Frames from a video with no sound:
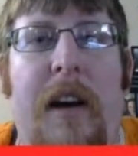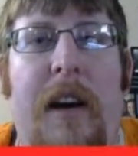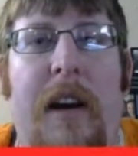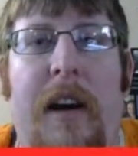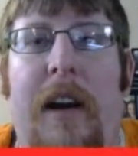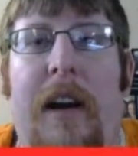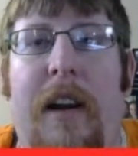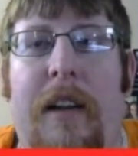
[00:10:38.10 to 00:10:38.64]

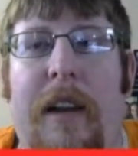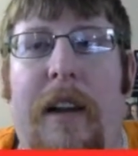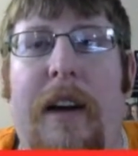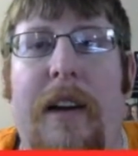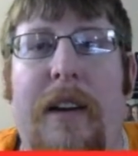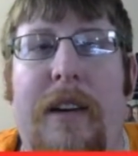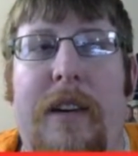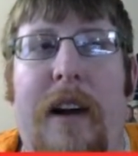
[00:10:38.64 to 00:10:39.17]
and they
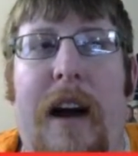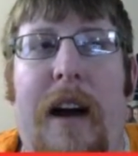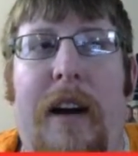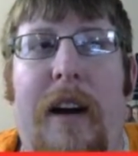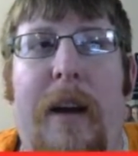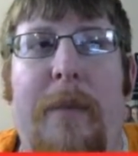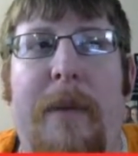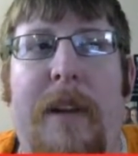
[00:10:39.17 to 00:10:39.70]
can stack
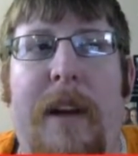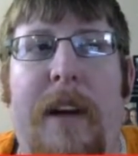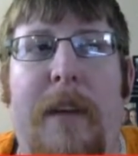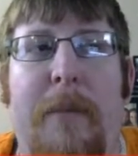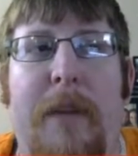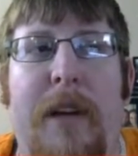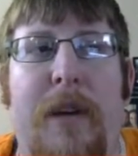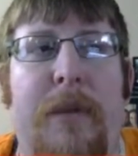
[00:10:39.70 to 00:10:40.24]
up and they can
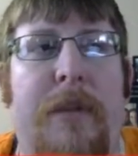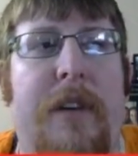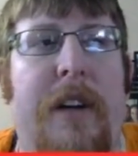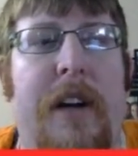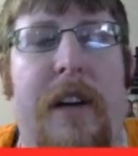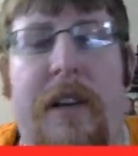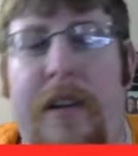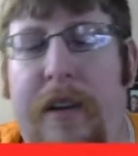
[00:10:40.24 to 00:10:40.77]
be used
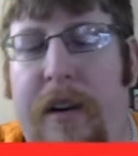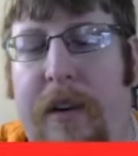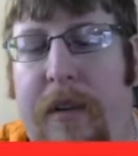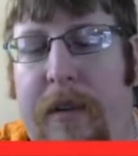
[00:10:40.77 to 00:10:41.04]
against you.